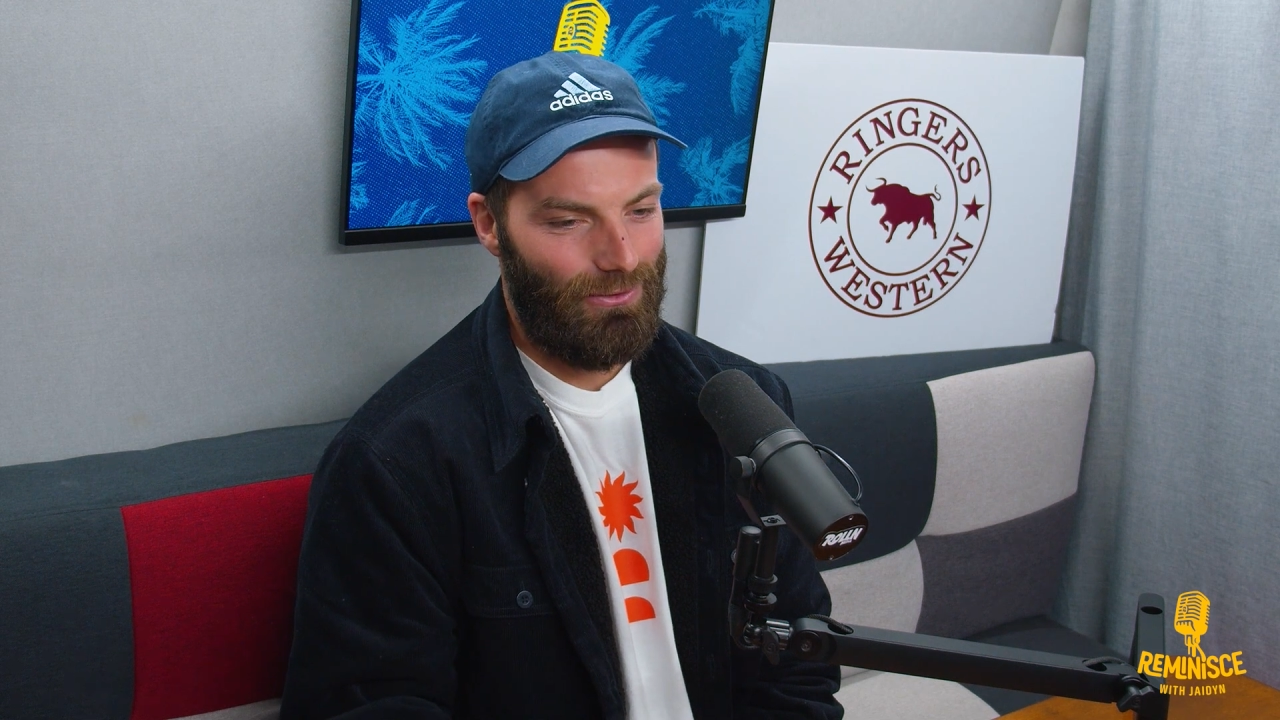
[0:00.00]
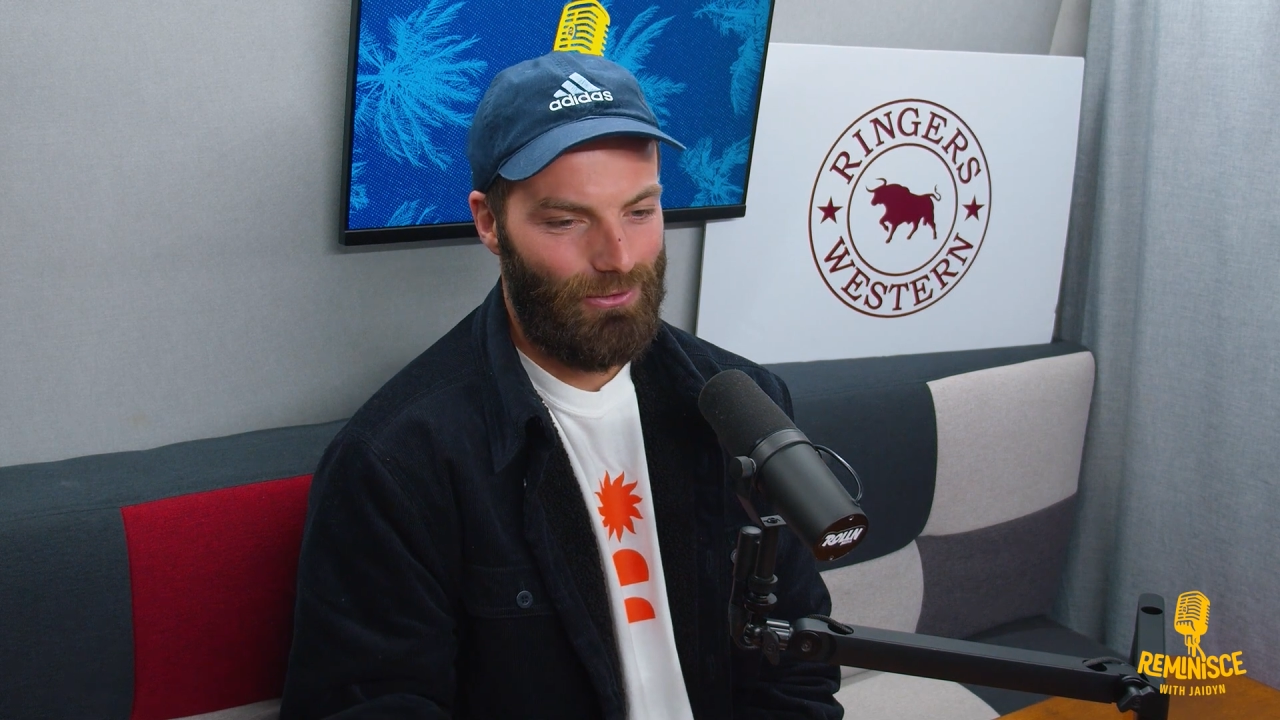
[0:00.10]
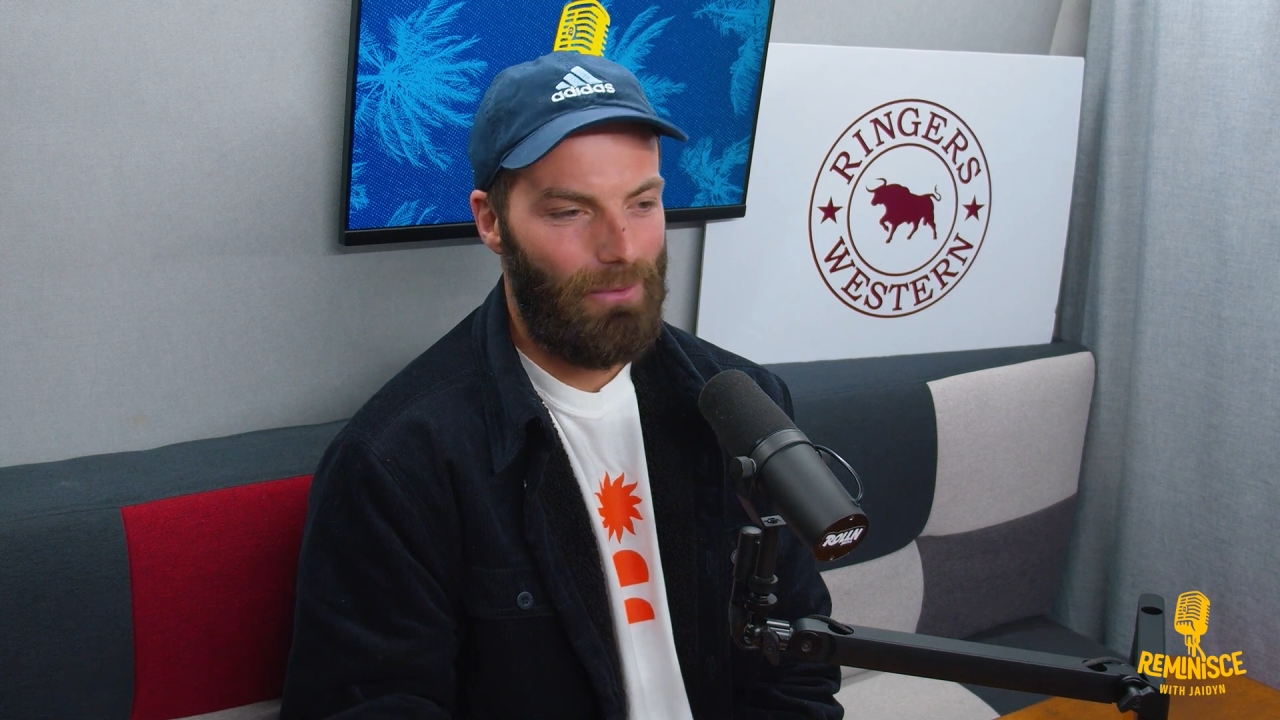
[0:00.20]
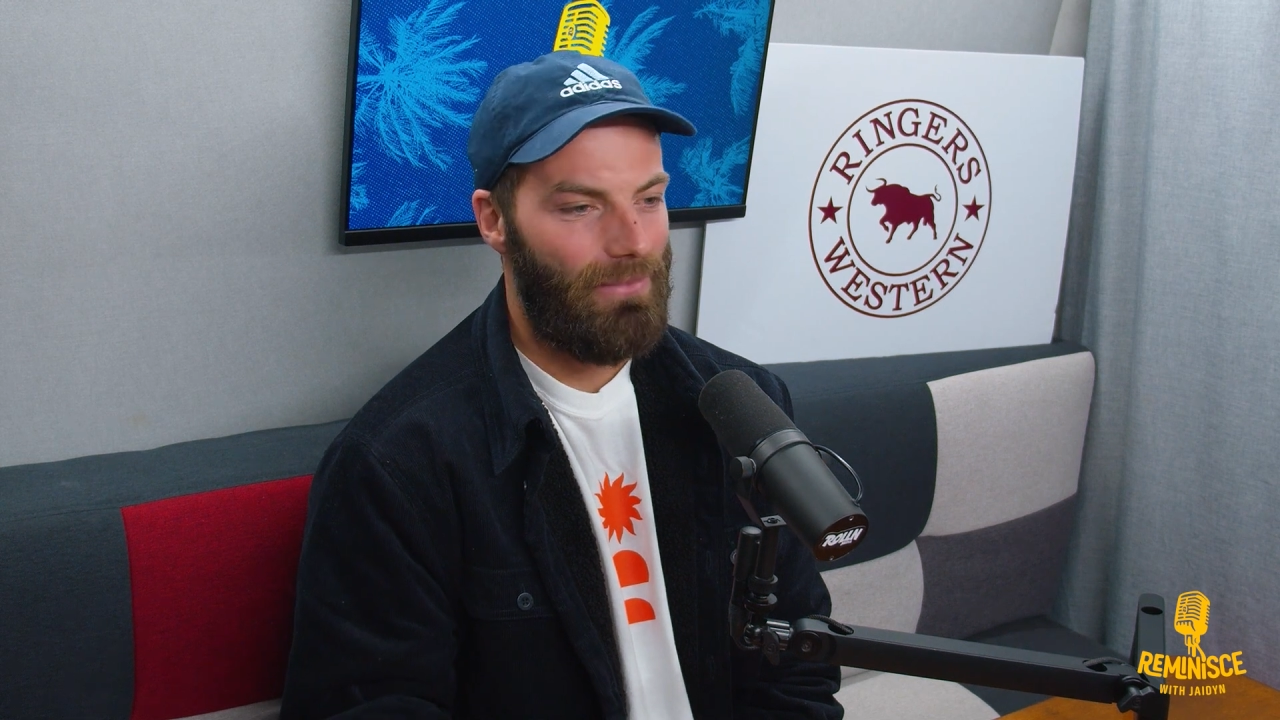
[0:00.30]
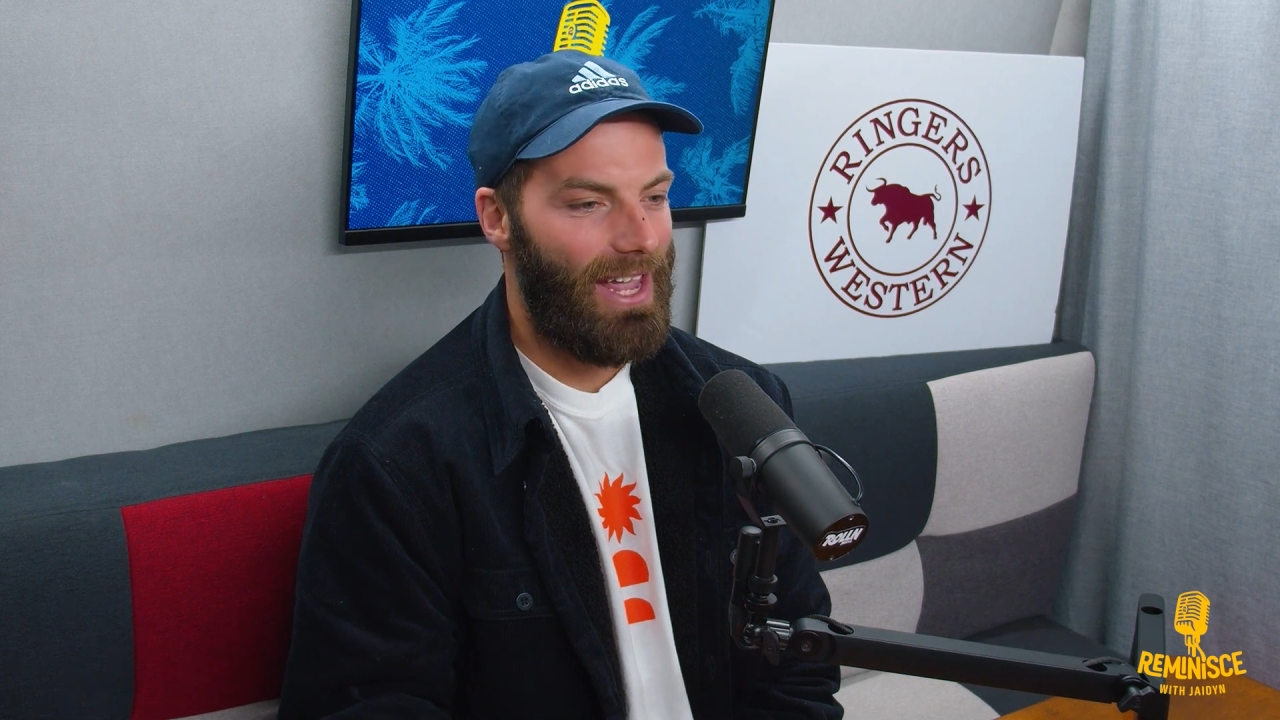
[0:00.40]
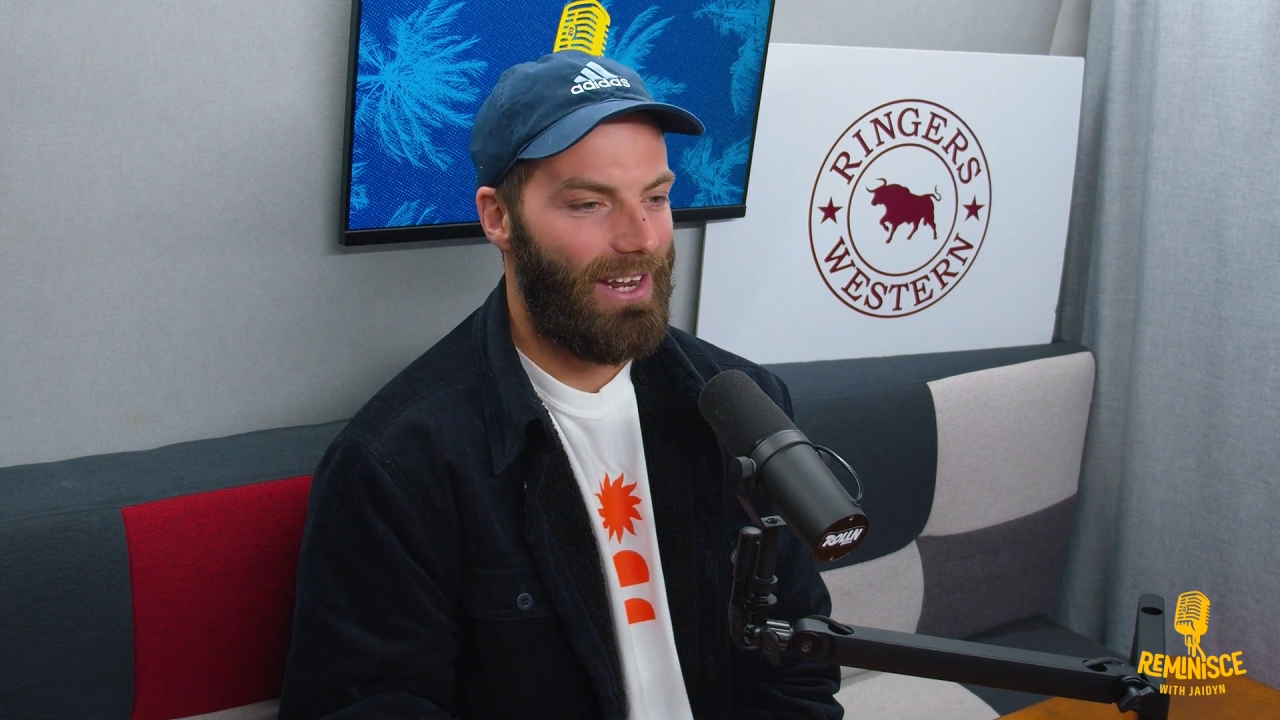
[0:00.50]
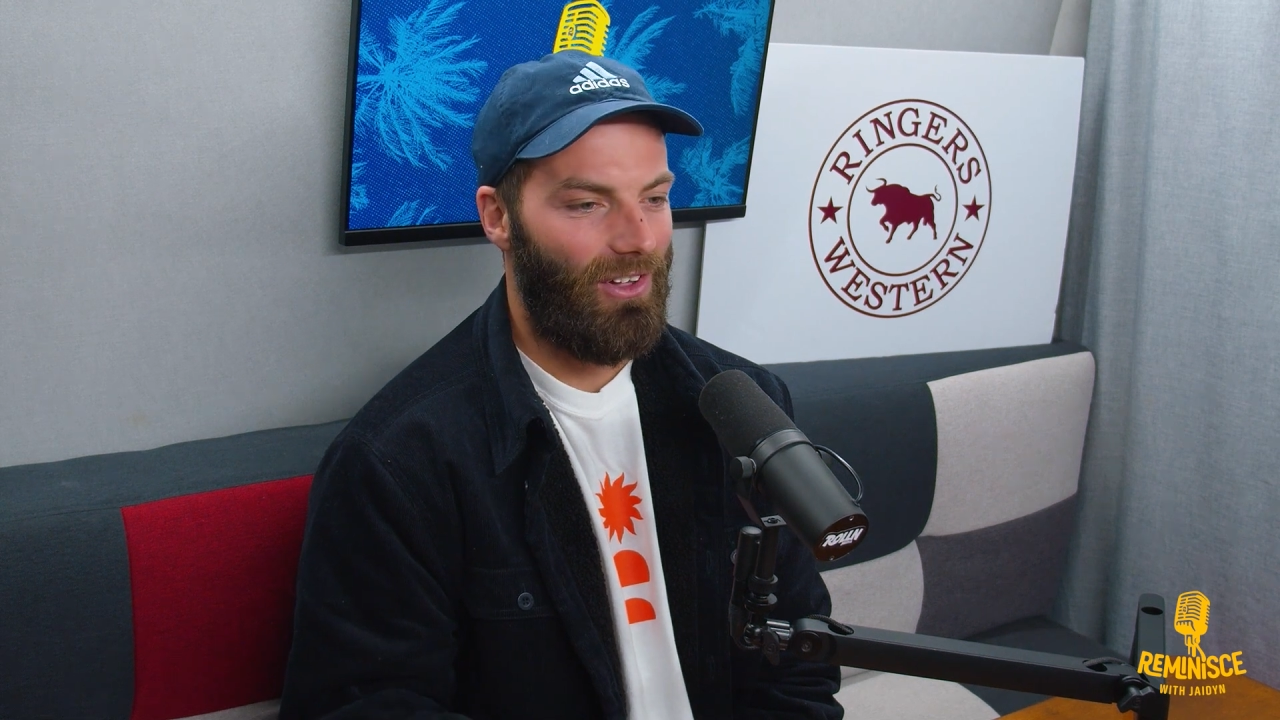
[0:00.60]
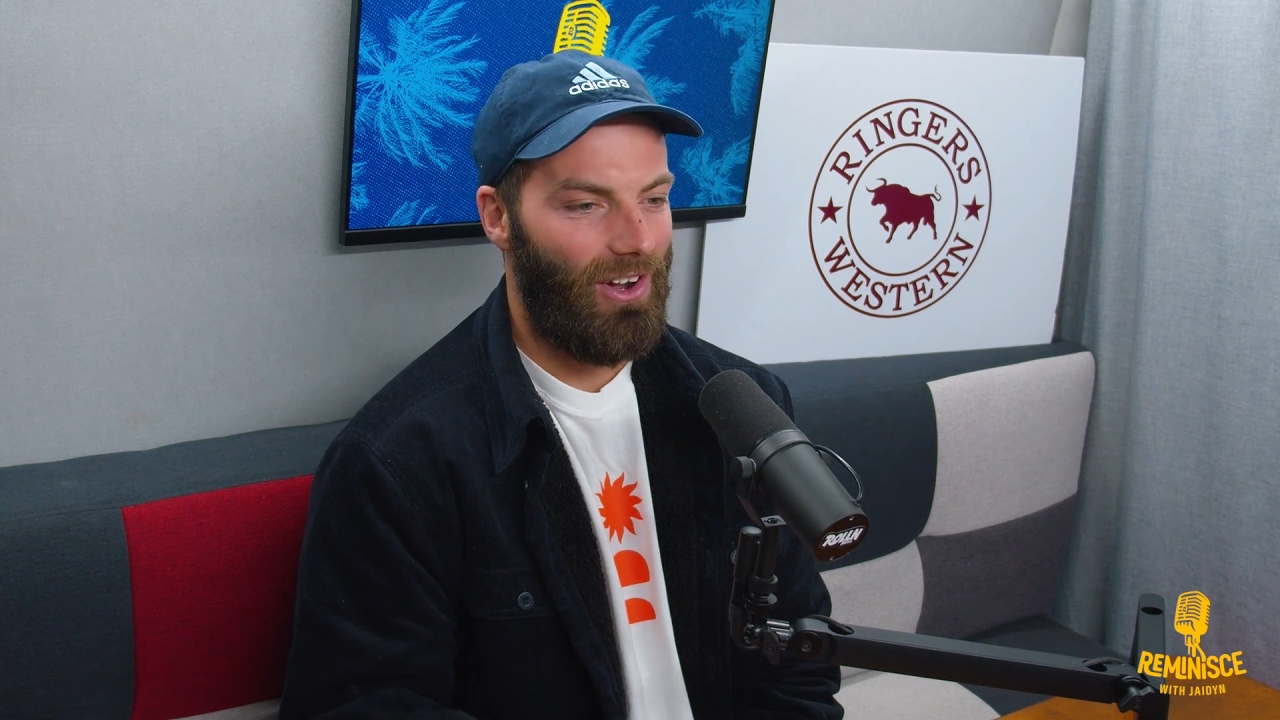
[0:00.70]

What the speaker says: from then,